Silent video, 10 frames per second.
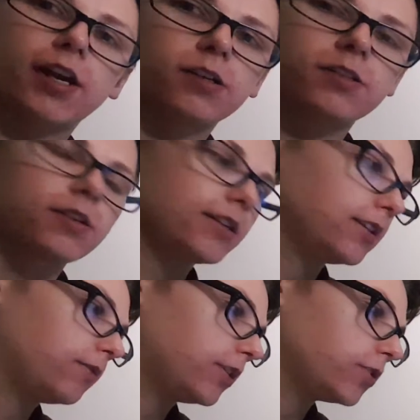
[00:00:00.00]
exercise
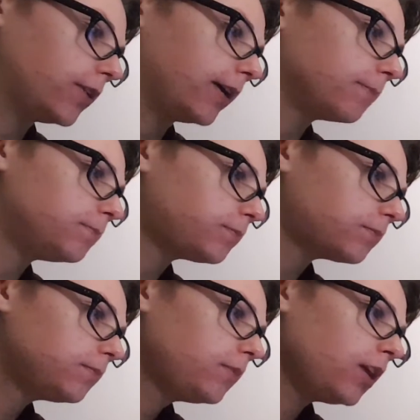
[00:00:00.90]
that we're doing.
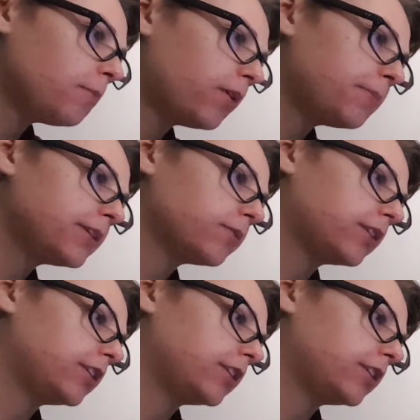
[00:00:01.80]
Burpees with the